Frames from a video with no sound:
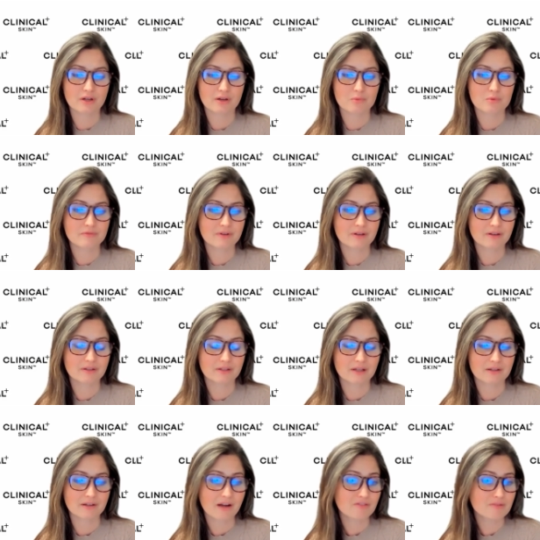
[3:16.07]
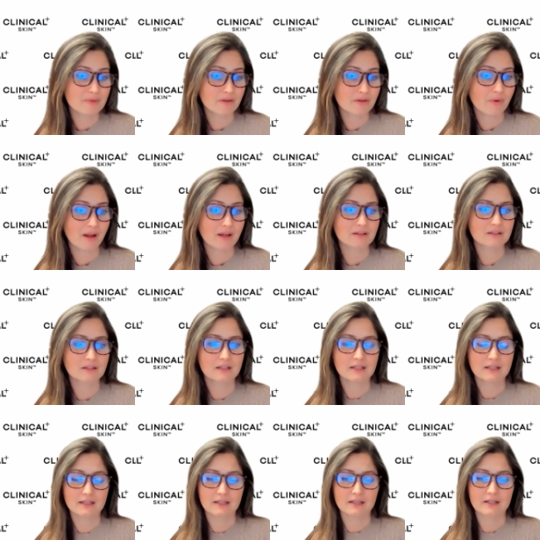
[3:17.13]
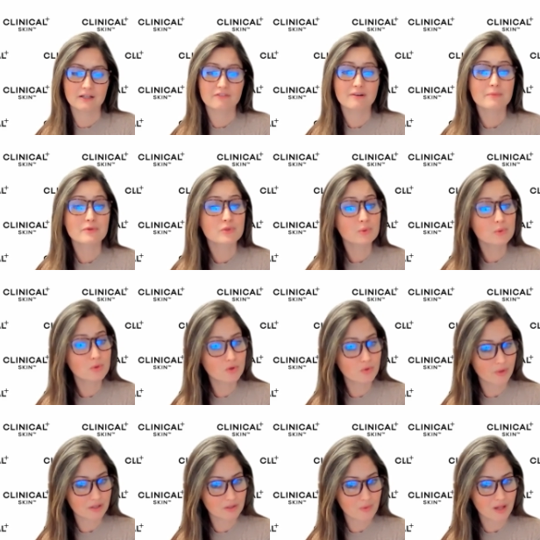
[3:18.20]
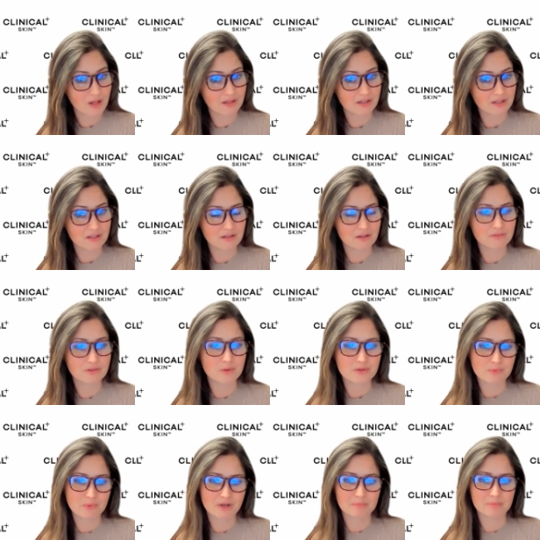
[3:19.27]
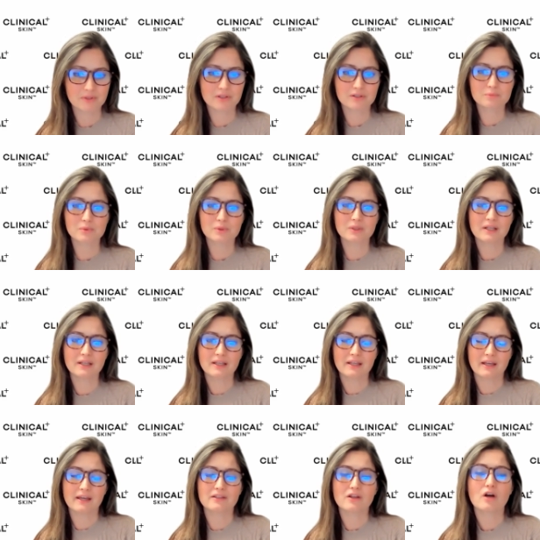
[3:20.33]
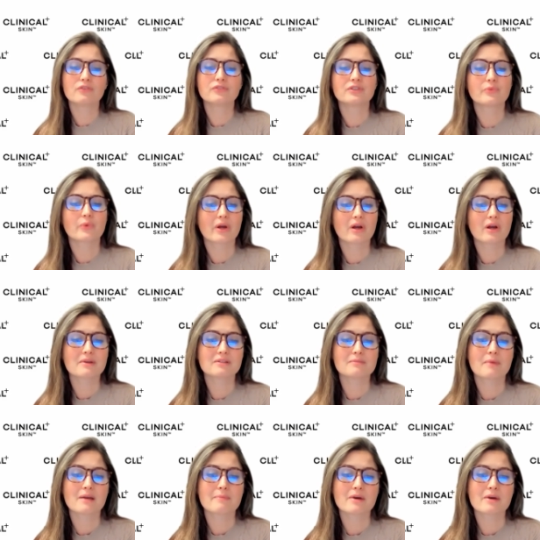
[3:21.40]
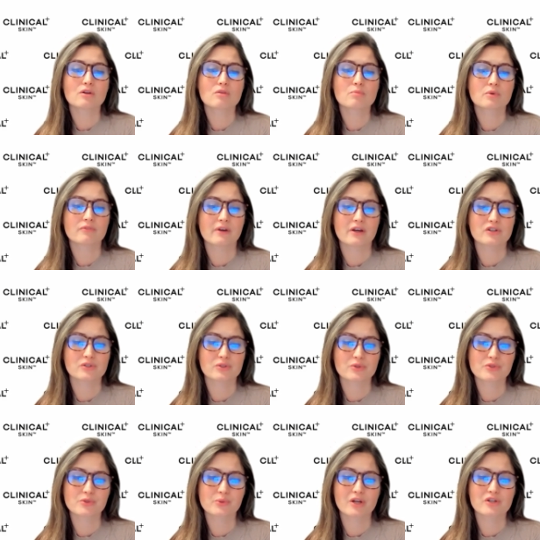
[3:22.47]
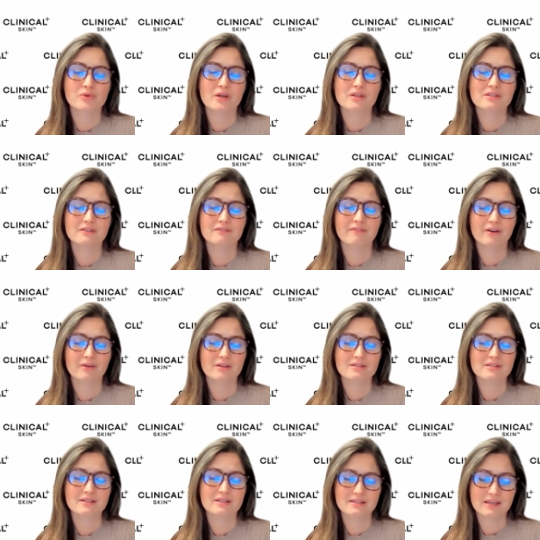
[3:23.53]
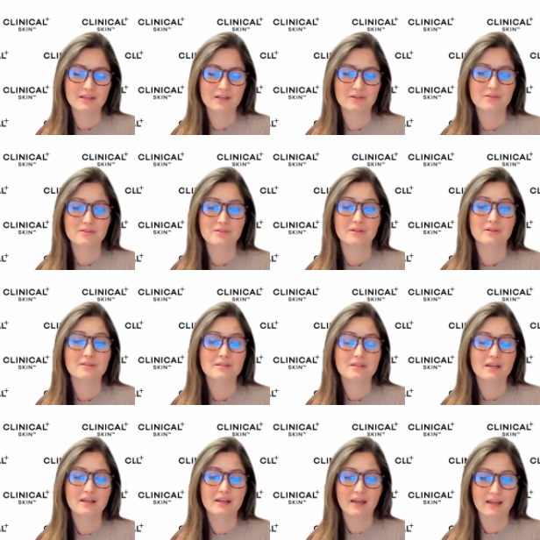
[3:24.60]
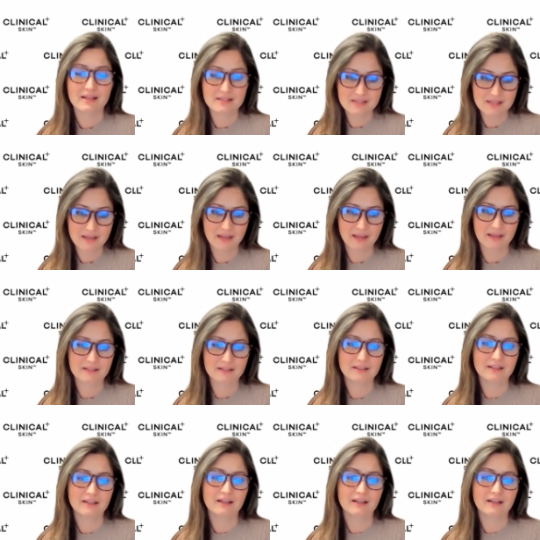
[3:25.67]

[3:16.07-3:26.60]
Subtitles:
with a government grant, pharmaceutical grade quality, of course, where applicable, and often recommended by medical professionals to address various skin concerns. And second,